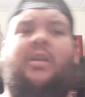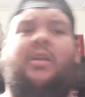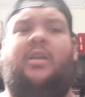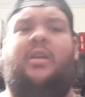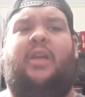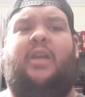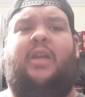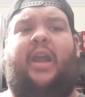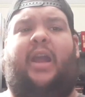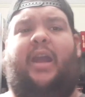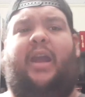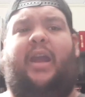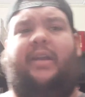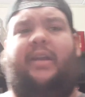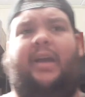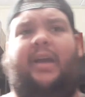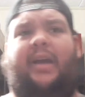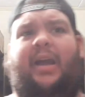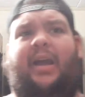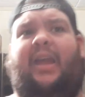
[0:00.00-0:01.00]
And
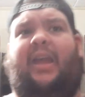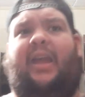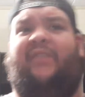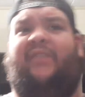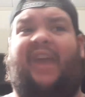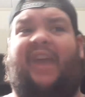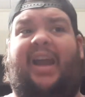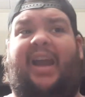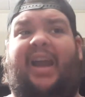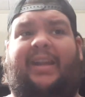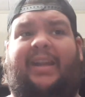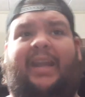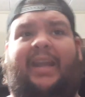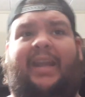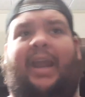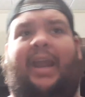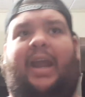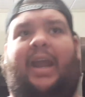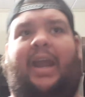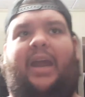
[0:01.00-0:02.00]
uh, if I
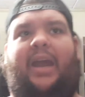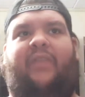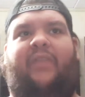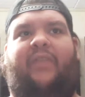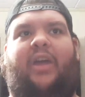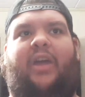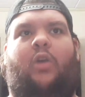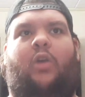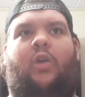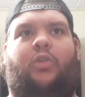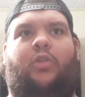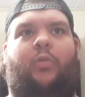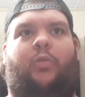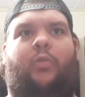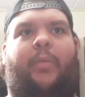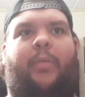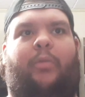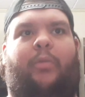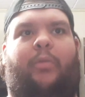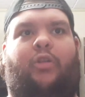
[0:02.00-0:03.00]
can't, if I also remember,
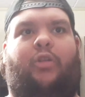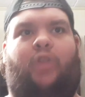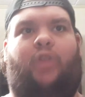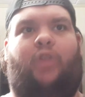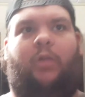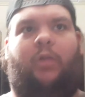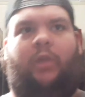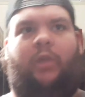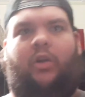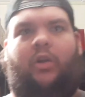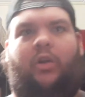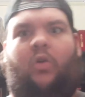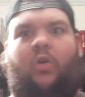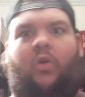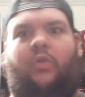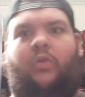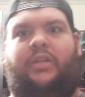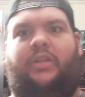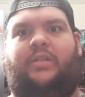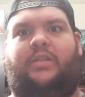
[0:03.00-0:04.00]
I'll try to write all
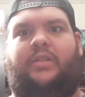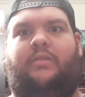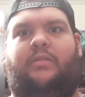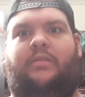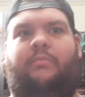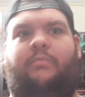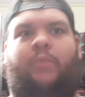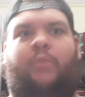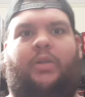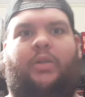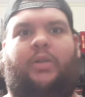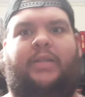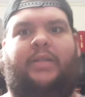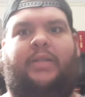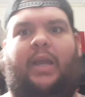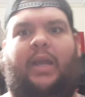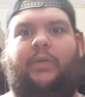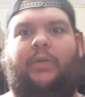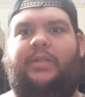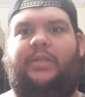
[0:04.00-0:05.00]
these books
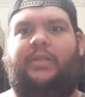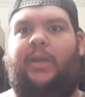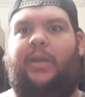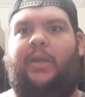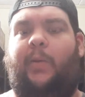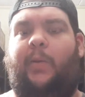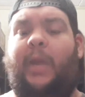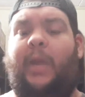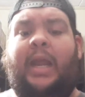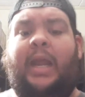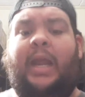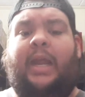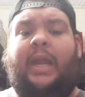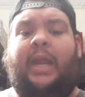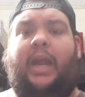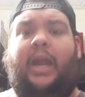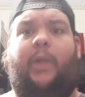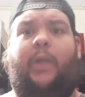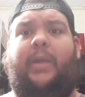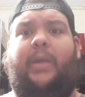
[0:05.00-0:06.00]
down. So,
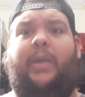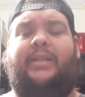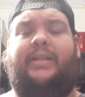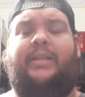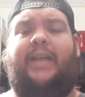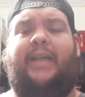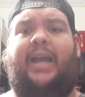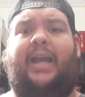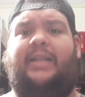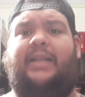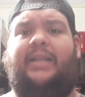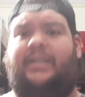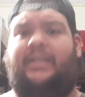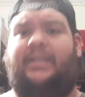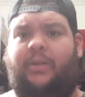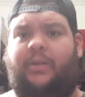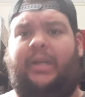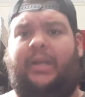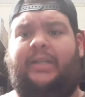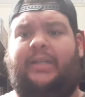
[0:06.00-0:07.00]
anyways, guys, until
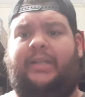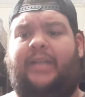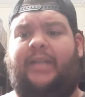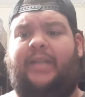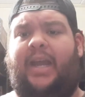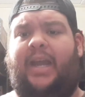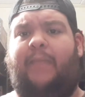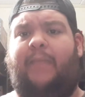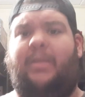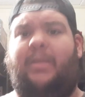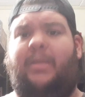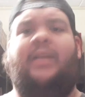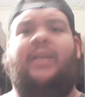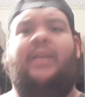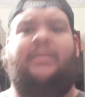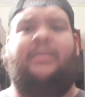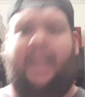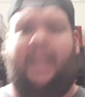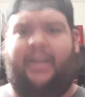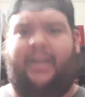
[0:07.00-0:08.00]
next time,
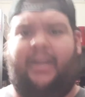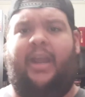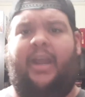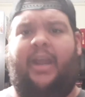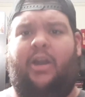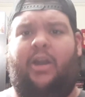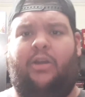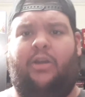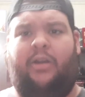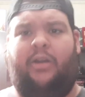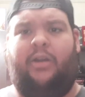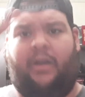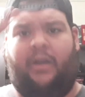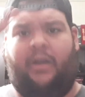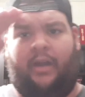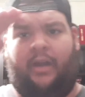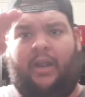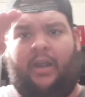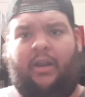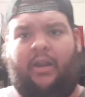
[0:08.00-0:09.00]
take care and uh,
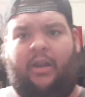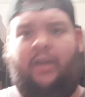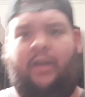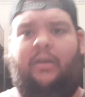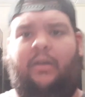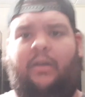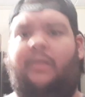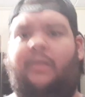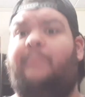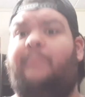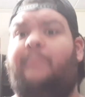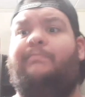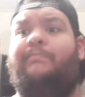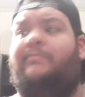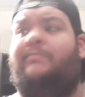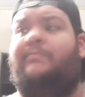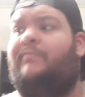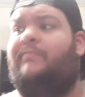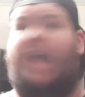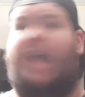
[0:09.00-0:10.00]
and
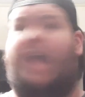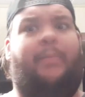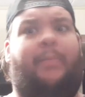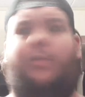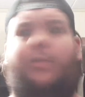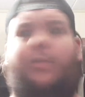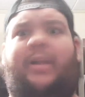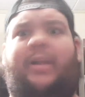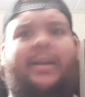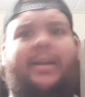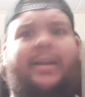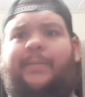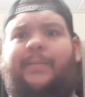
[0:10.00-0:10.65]
happy reading.